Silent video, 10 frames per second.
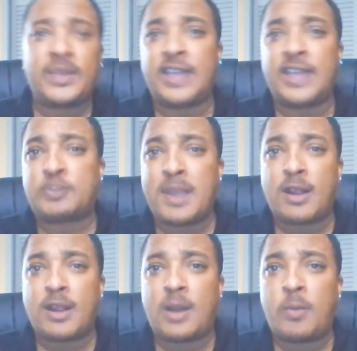is
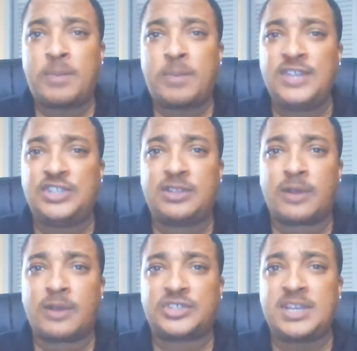paired up with
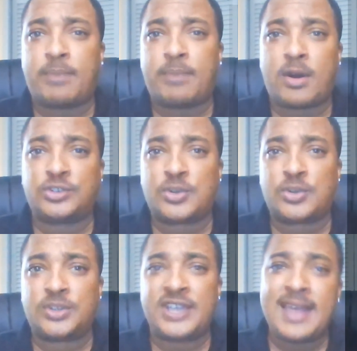PG-13 Paul
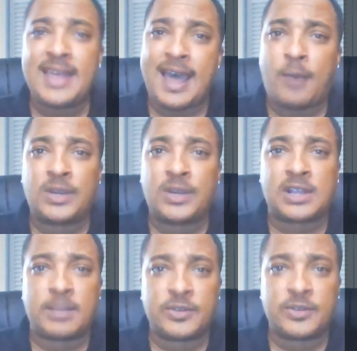George out with the
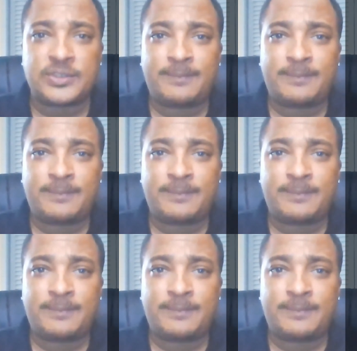Clippers.